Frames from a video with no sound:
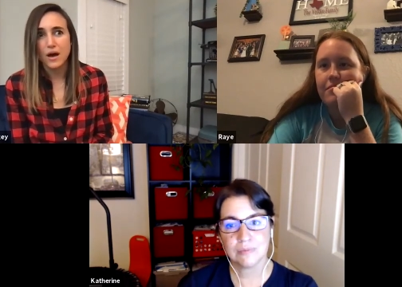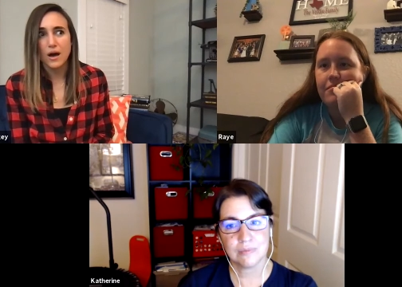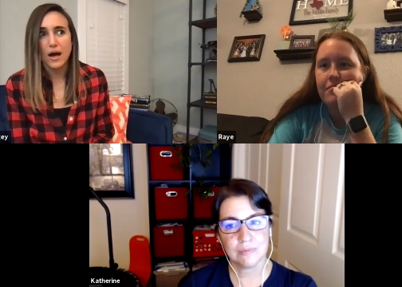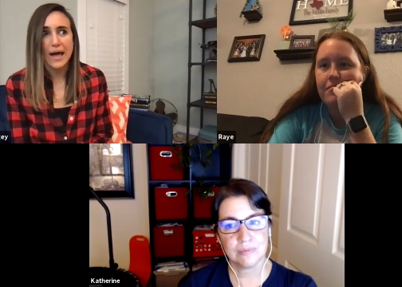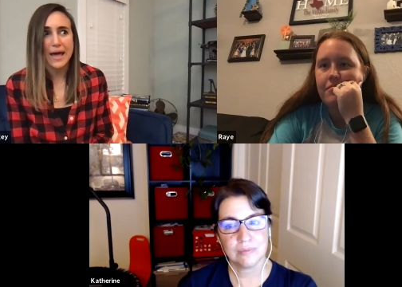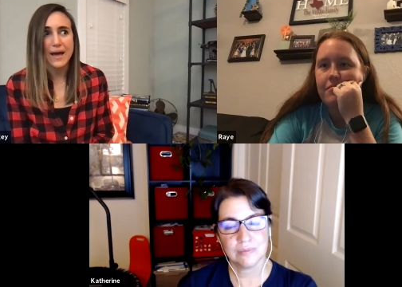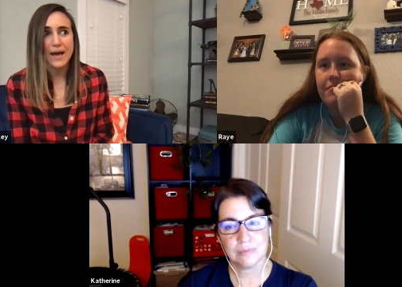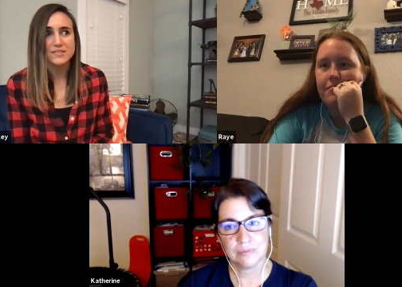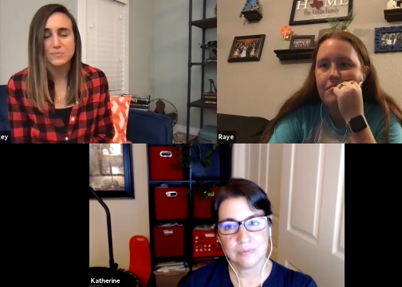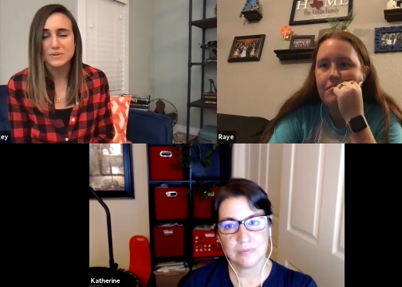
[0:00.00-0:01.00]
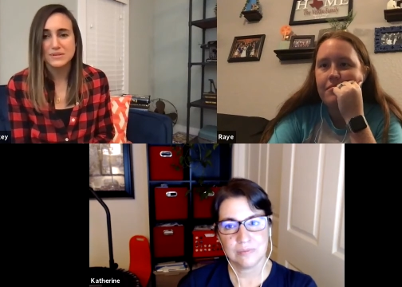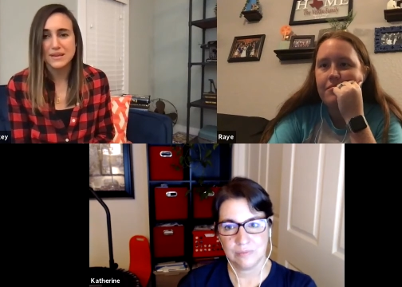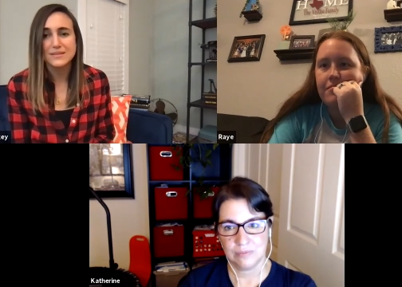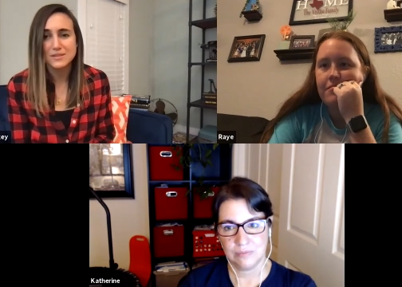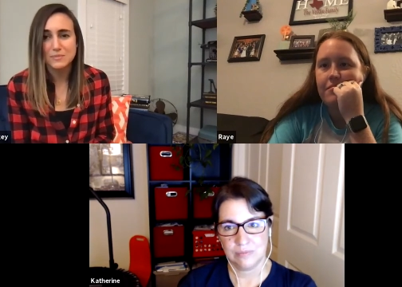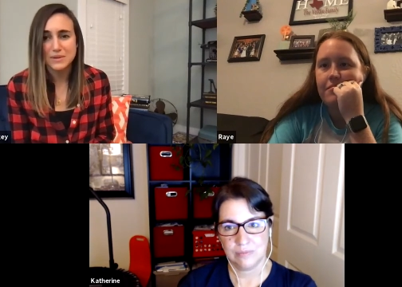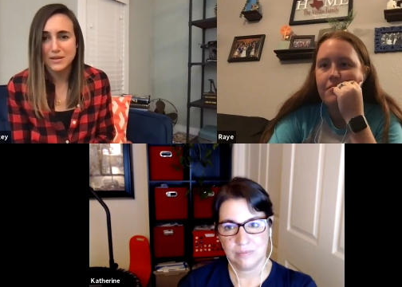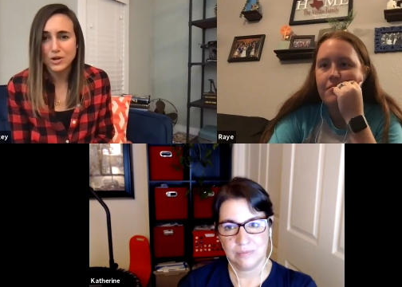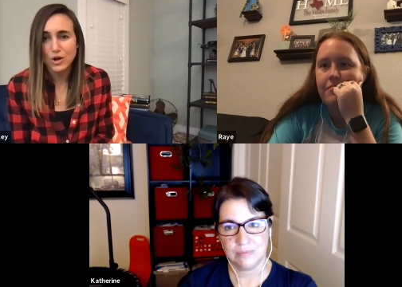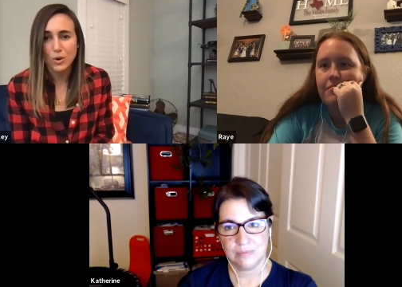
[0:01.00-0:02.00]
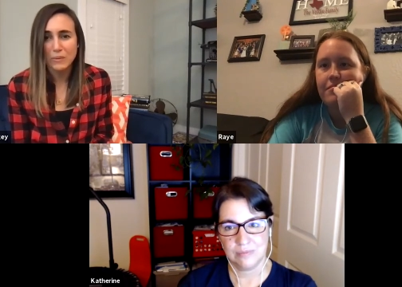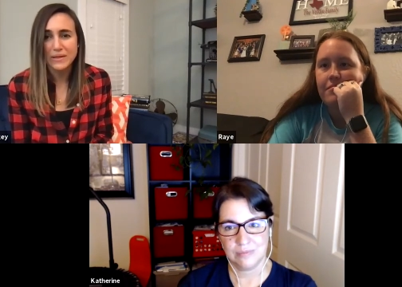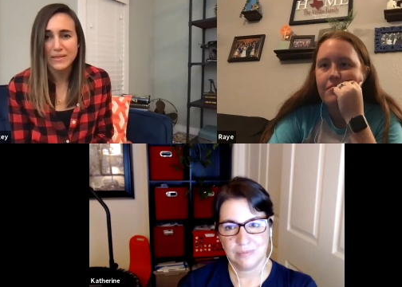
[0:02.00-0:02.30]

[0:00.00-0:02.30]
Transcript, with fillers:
Speaker 1: uh, I had to pretend to be in a coma.